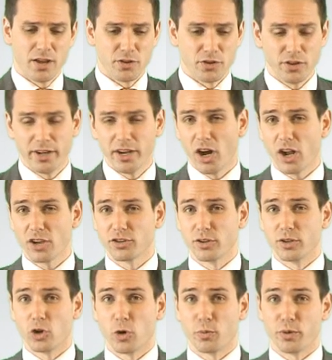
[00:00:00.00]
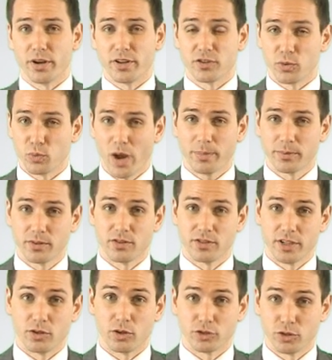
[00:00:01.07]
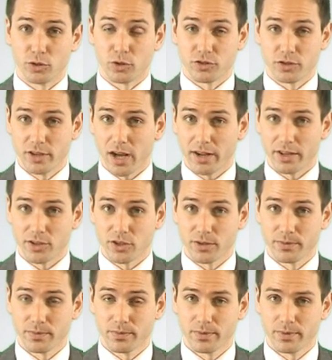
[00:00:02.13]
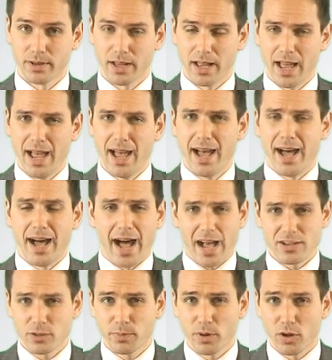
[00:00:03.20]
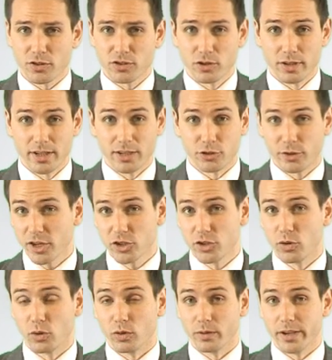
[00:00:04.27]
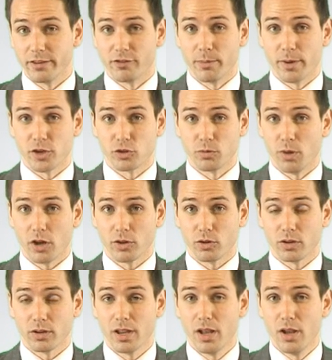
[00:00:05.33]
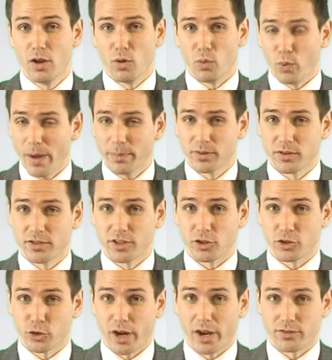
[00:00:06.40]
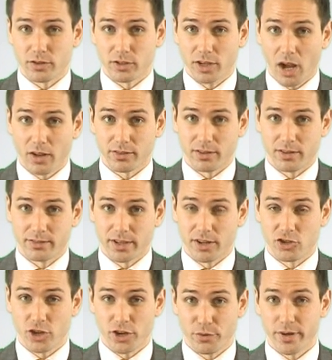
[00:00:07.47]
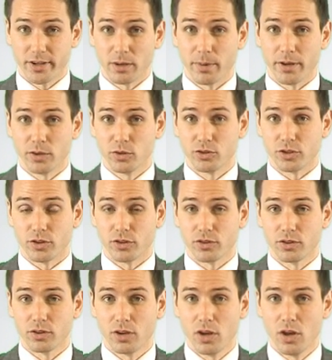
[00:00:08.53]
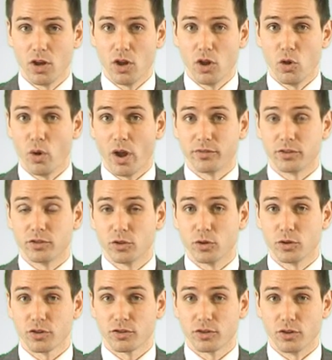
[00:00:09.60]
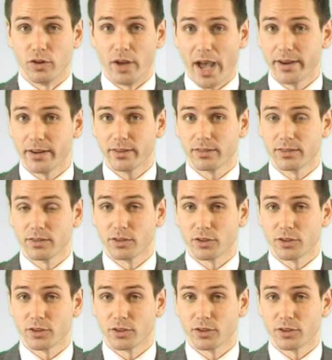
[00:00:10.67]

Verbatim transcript: UNIR also incorporates Web 2.0 tools to knowledge. As opposed to the traditional information model, Web 2.0 tries on content that is generated by users who have the tools to edit,